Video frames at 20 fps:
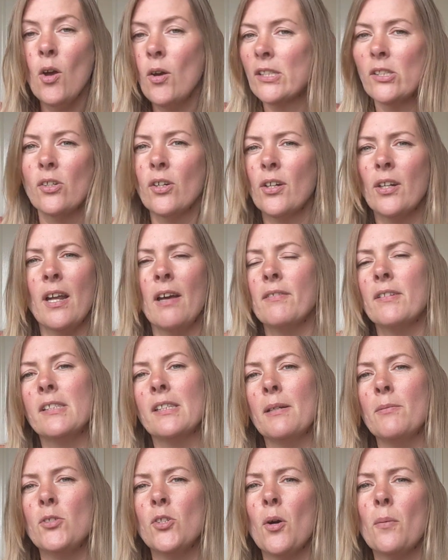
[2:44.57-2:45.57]
It's not going to have the
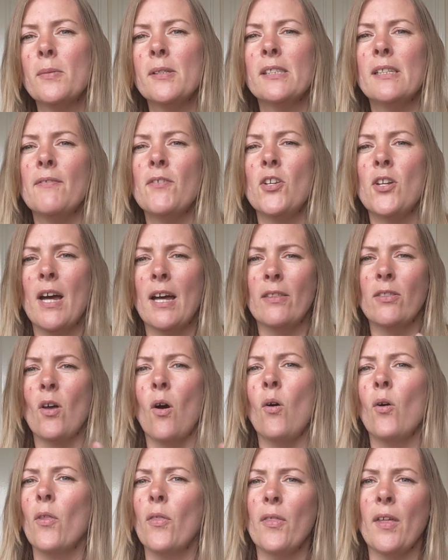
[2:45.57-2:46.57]
same job as if you'd had the
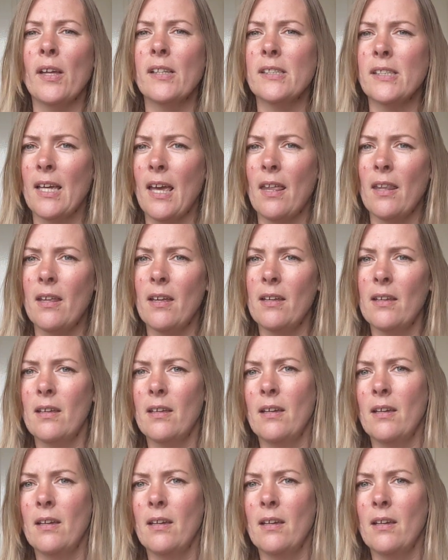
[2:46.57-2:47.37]
whole thing together